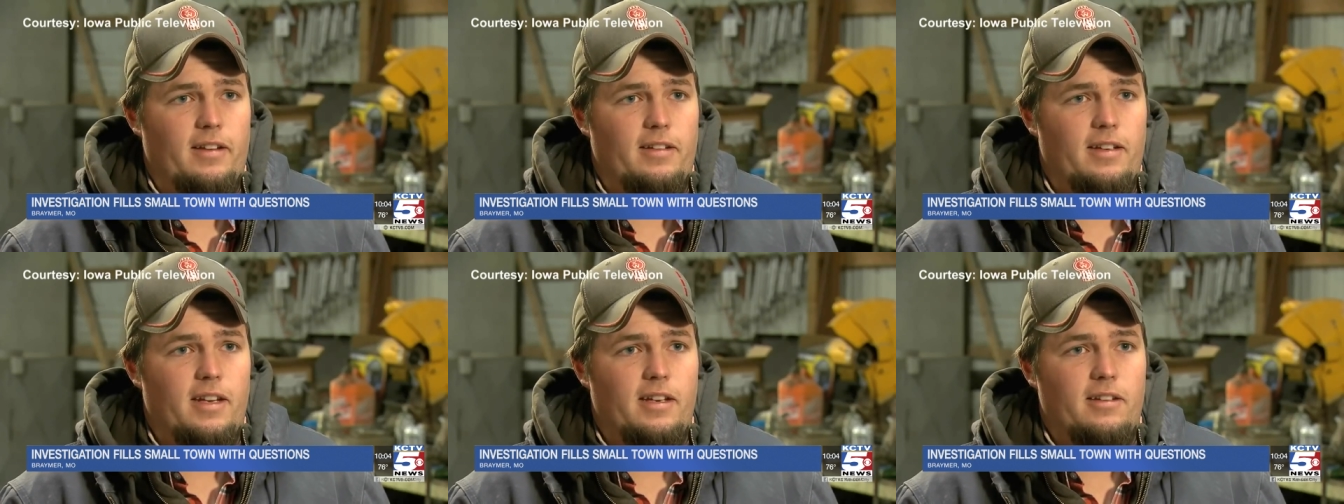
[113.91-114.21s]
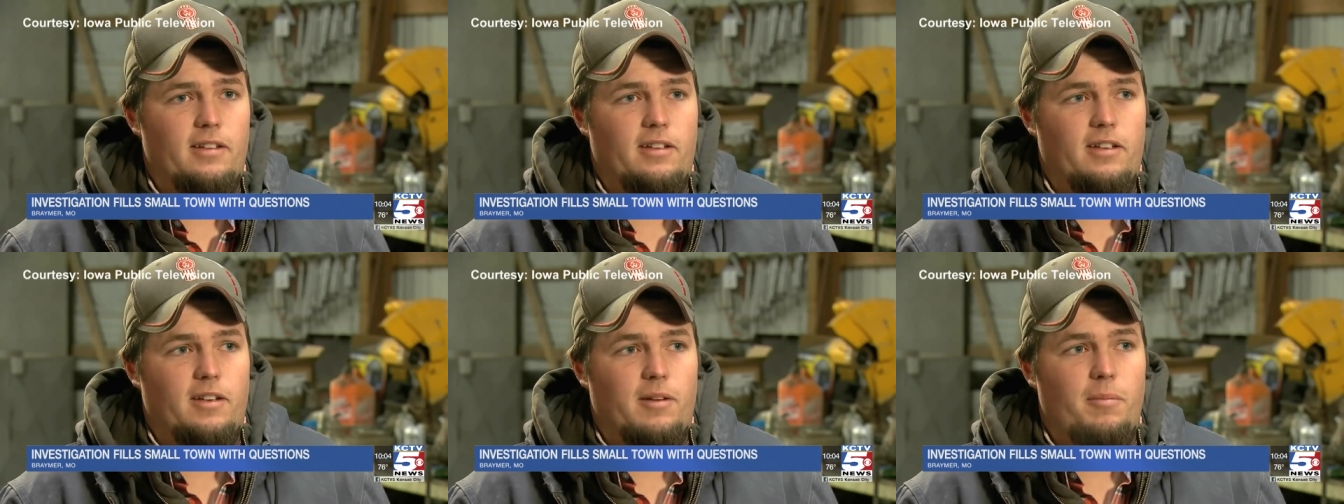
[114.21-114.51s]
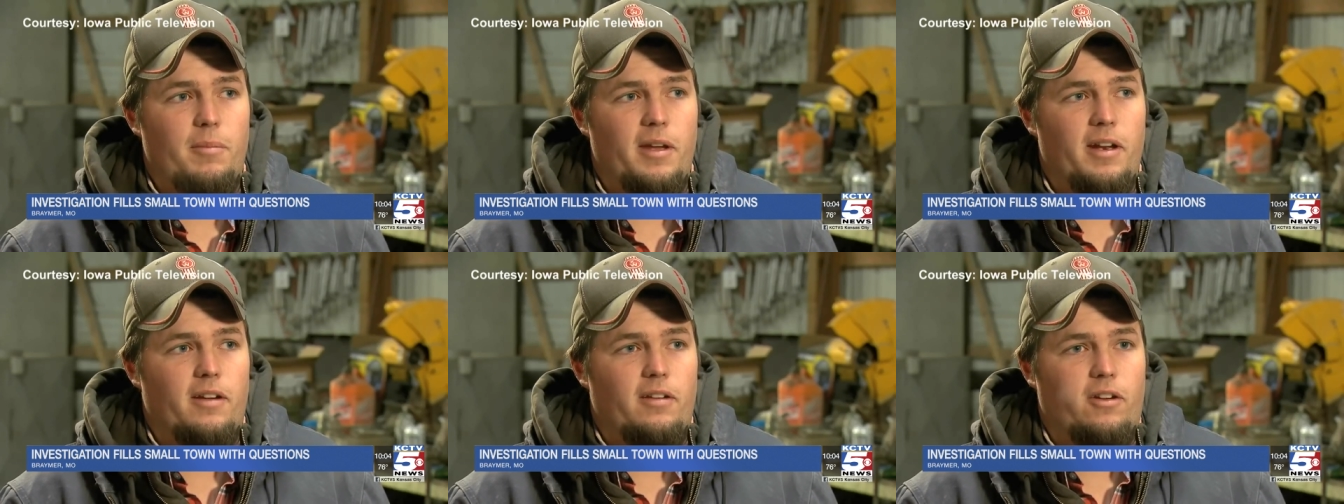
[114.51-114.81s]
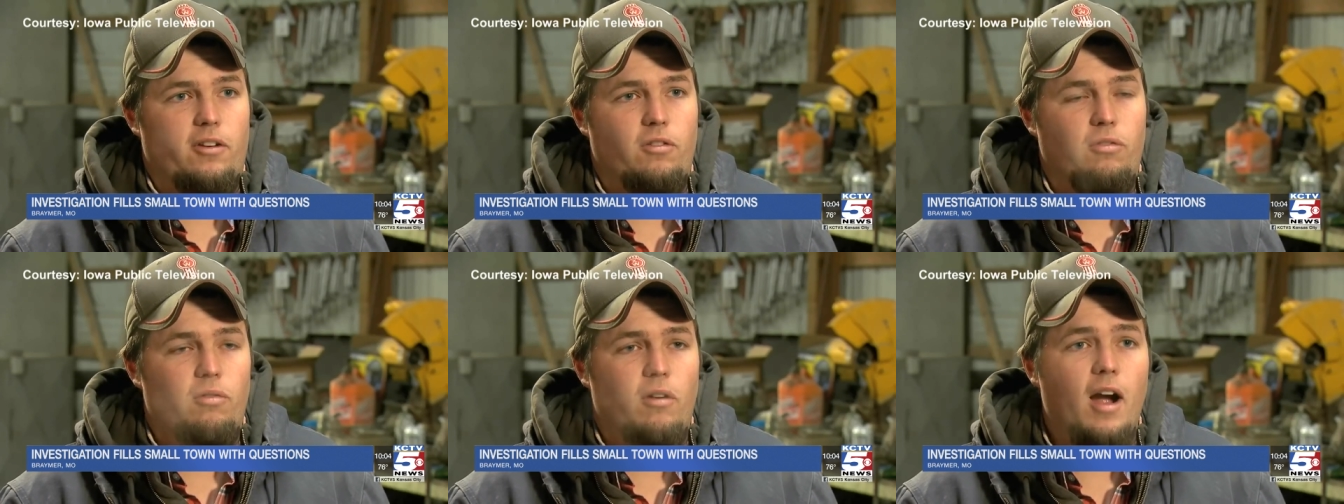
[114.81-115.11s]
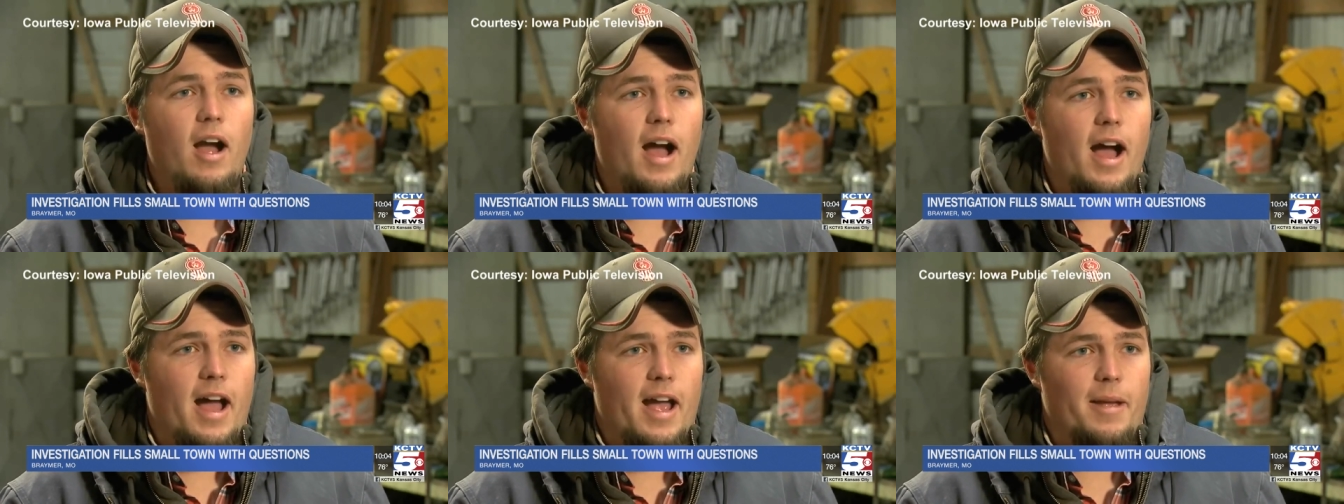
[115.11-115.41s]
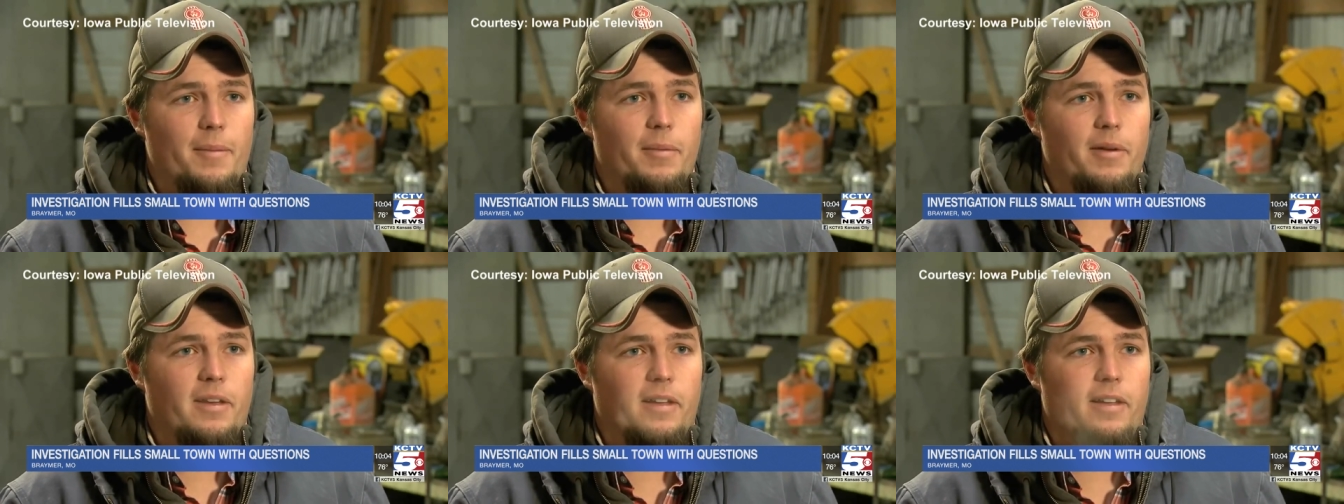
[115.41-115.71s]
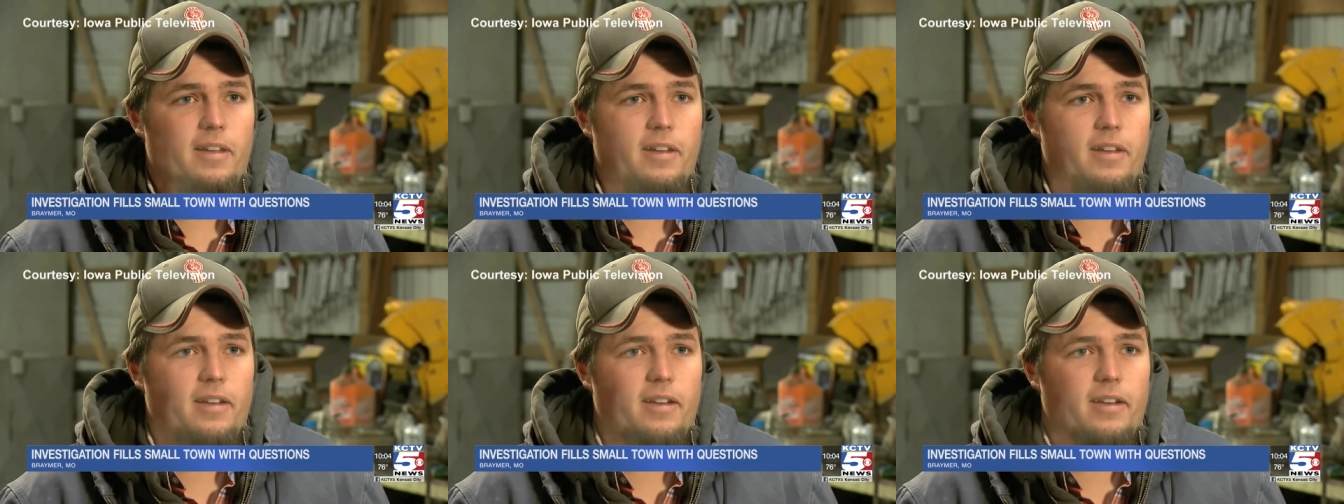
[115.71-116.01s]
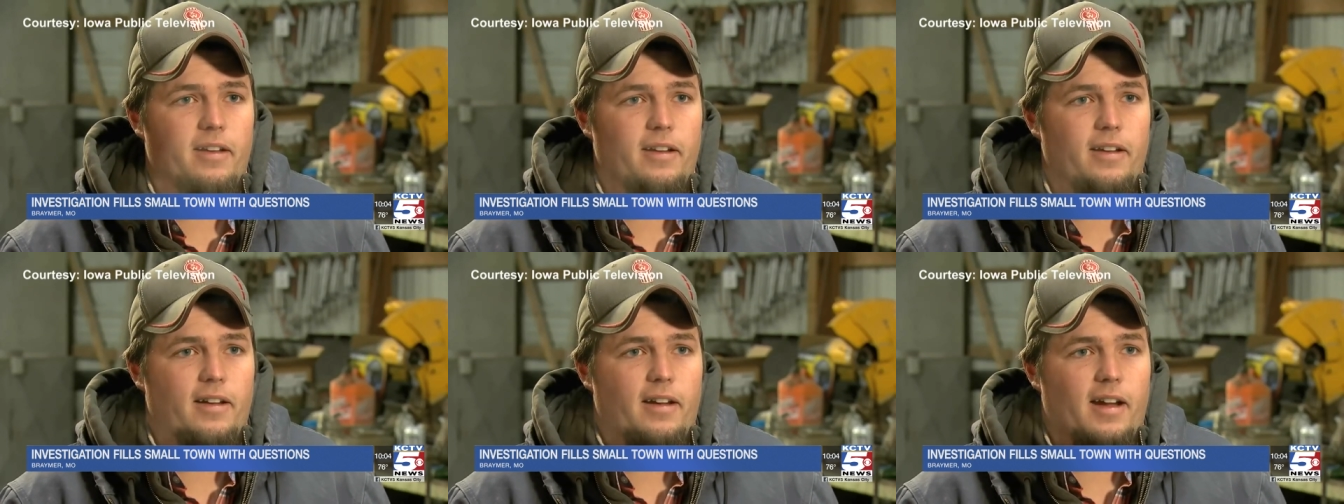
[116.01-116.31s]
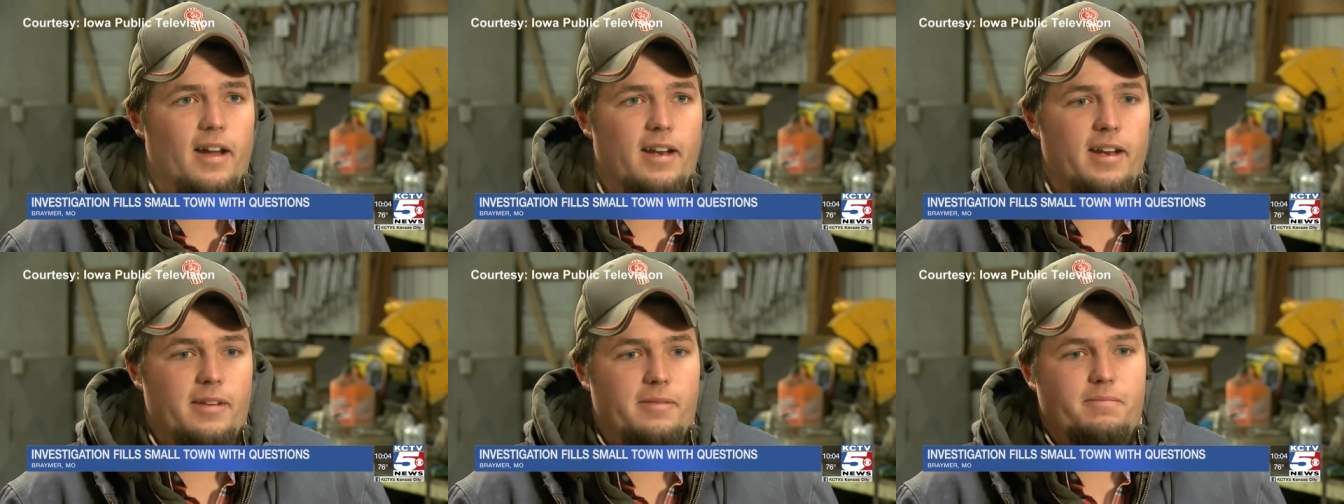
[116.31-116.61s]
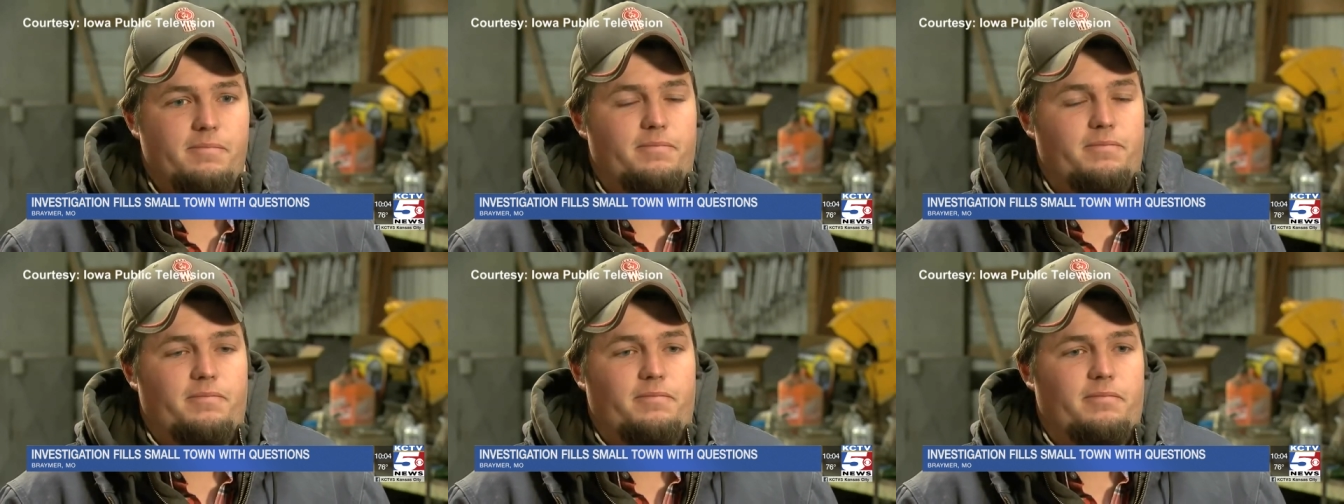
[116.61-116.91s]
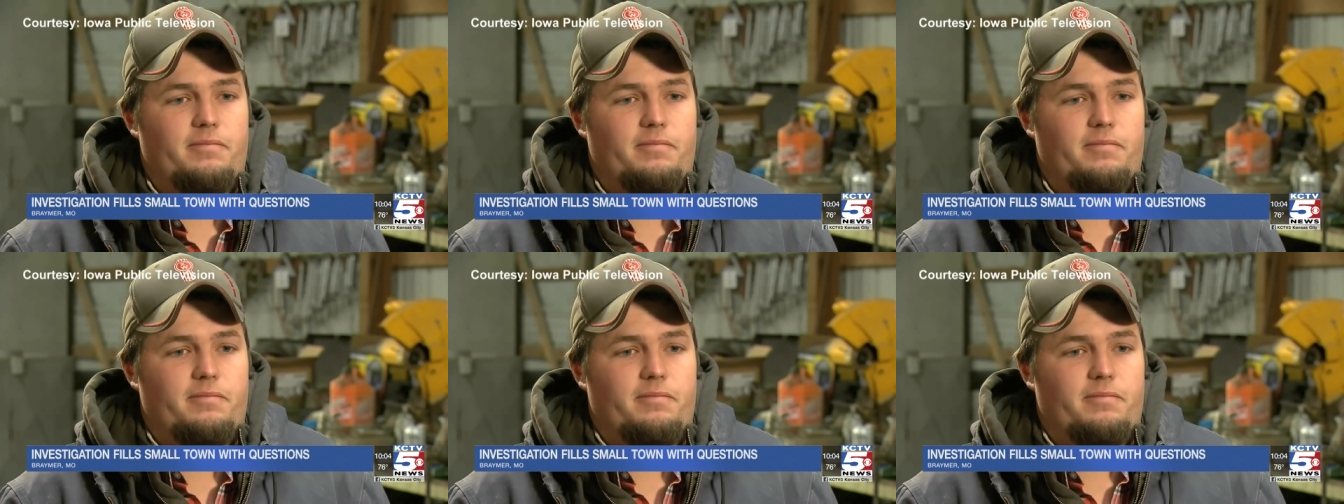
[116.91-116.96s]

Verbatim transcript: Didn't commit a crime. I didn't,